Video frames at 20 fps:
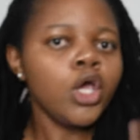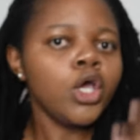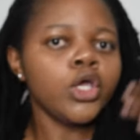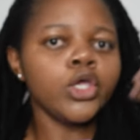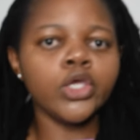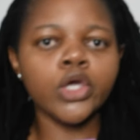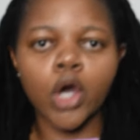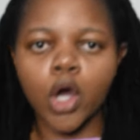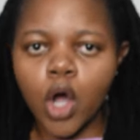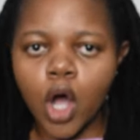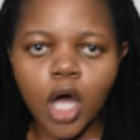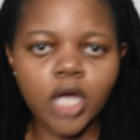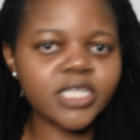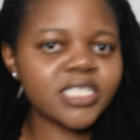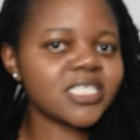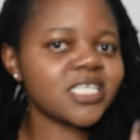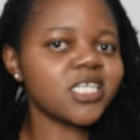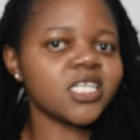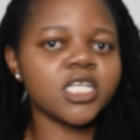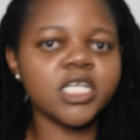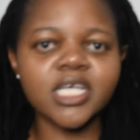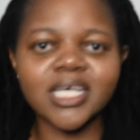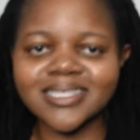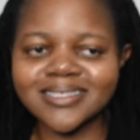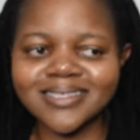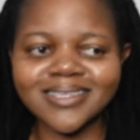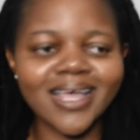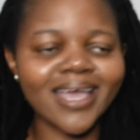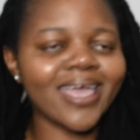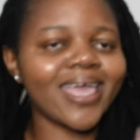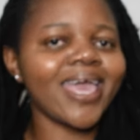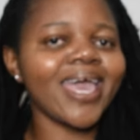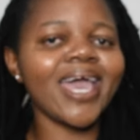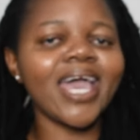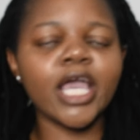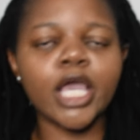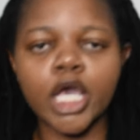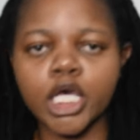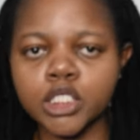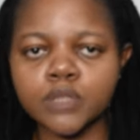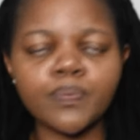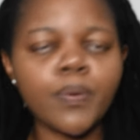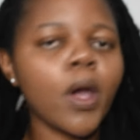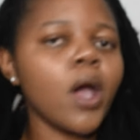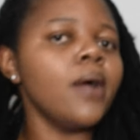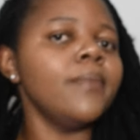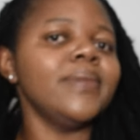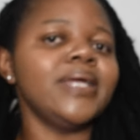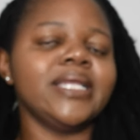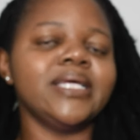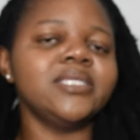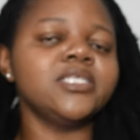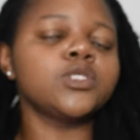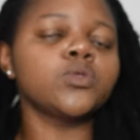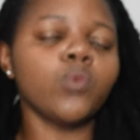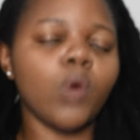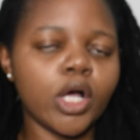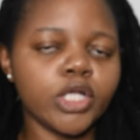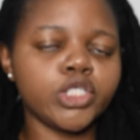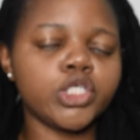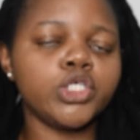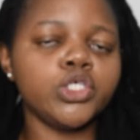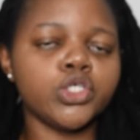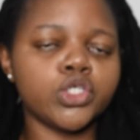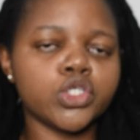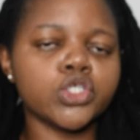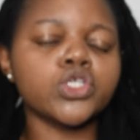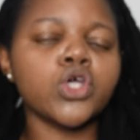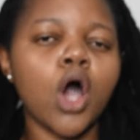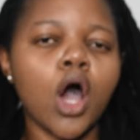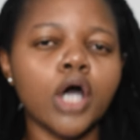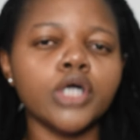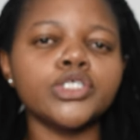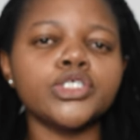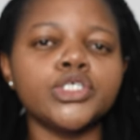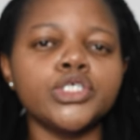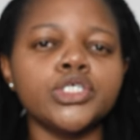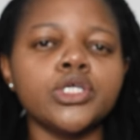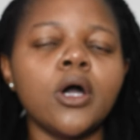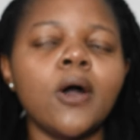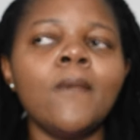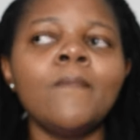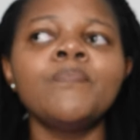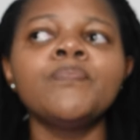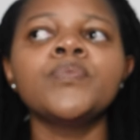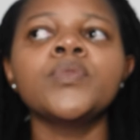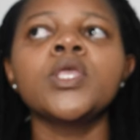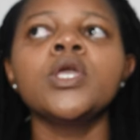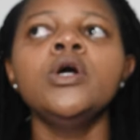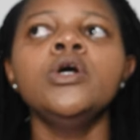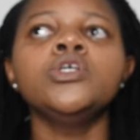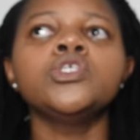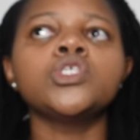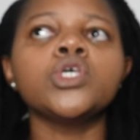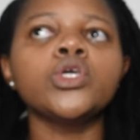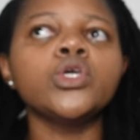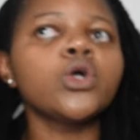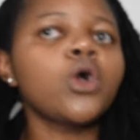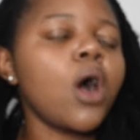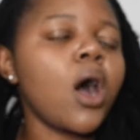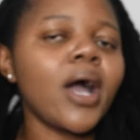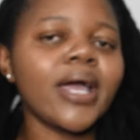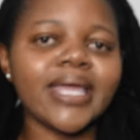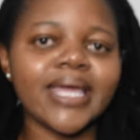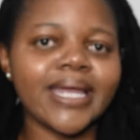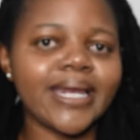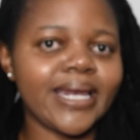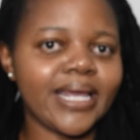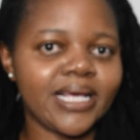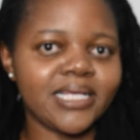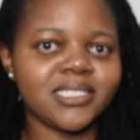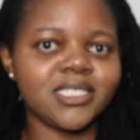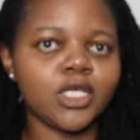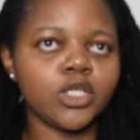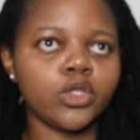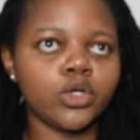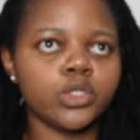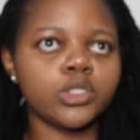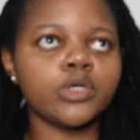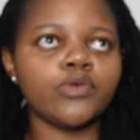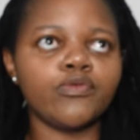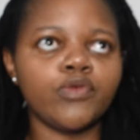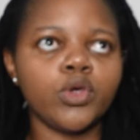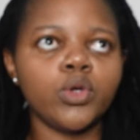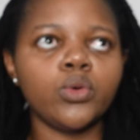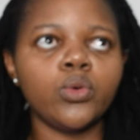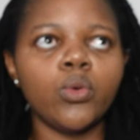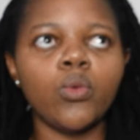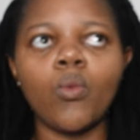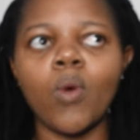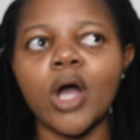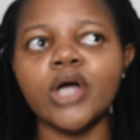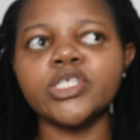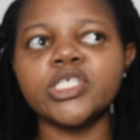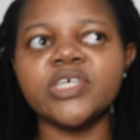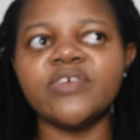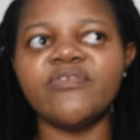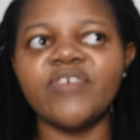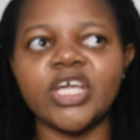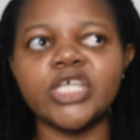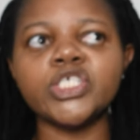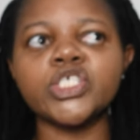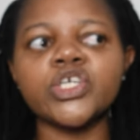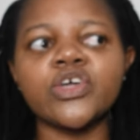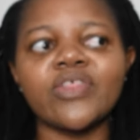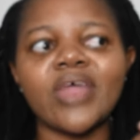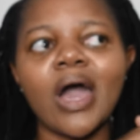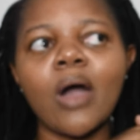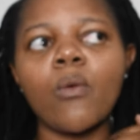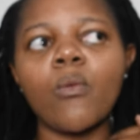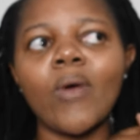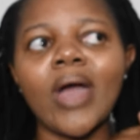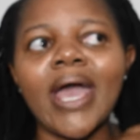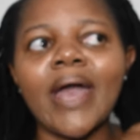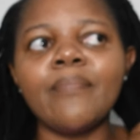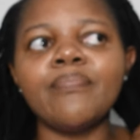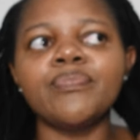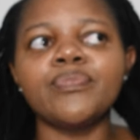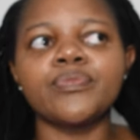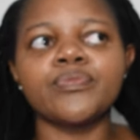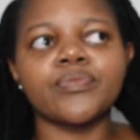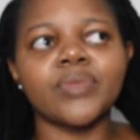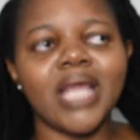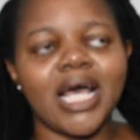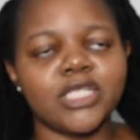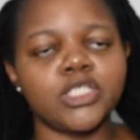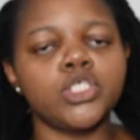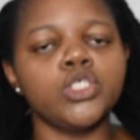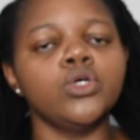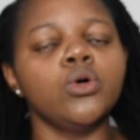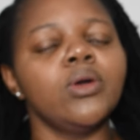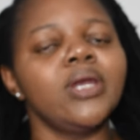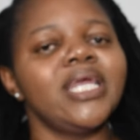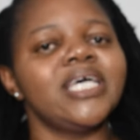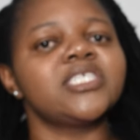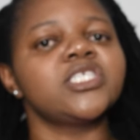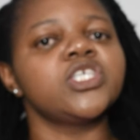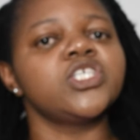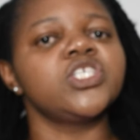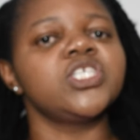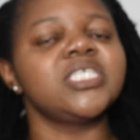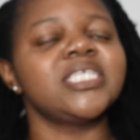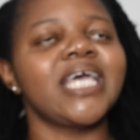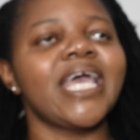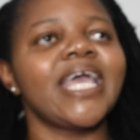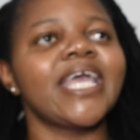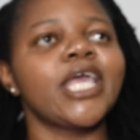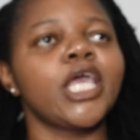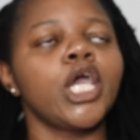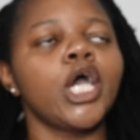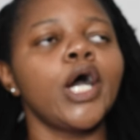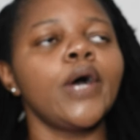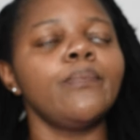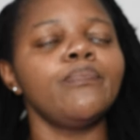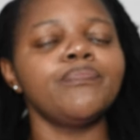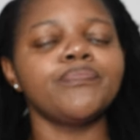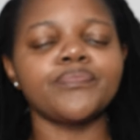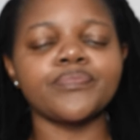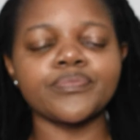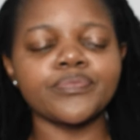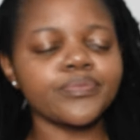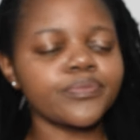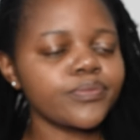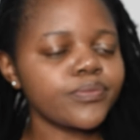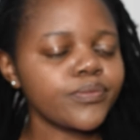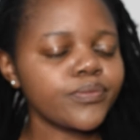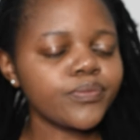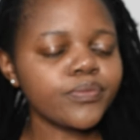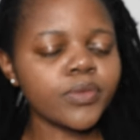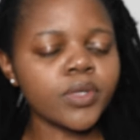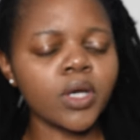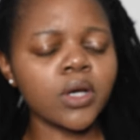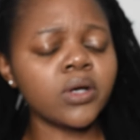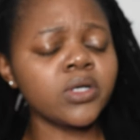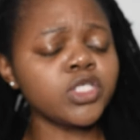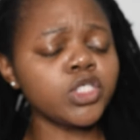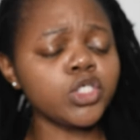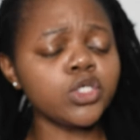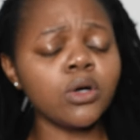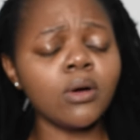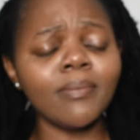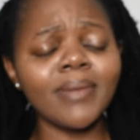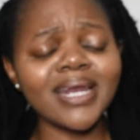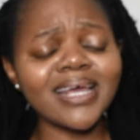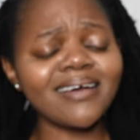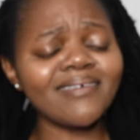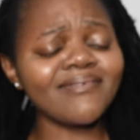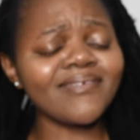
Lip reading: You're constantly, the gig is permanent once you start, you know? So you can't get lazy. Those of you who want to venture that way, that's your lesson to take here. Because, you know, man,